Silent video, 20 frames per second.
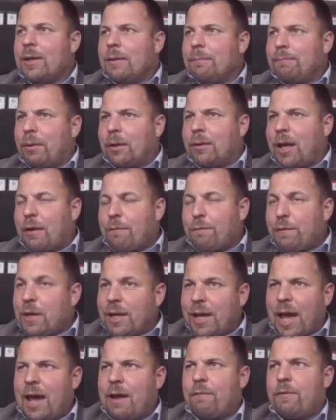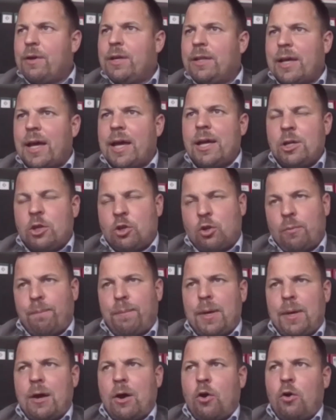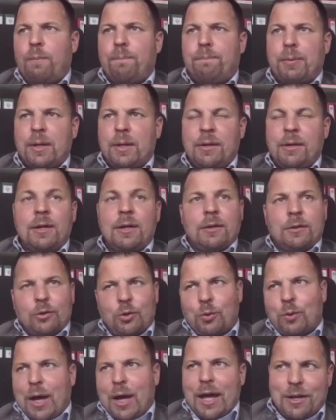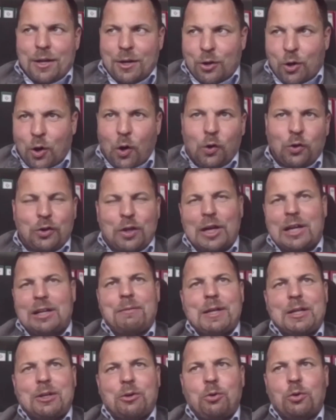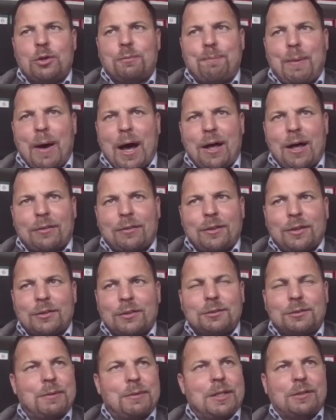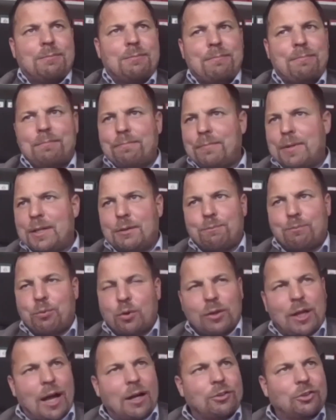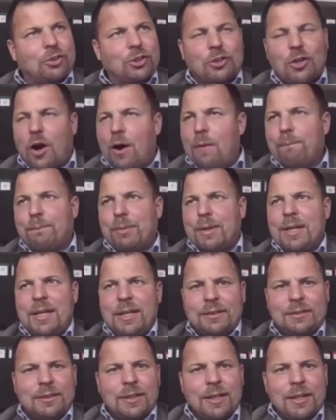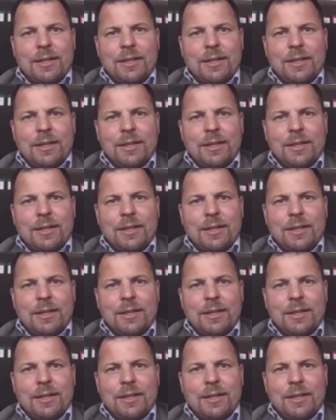But I think every day to be open, to get in contact with good partners, with production companies,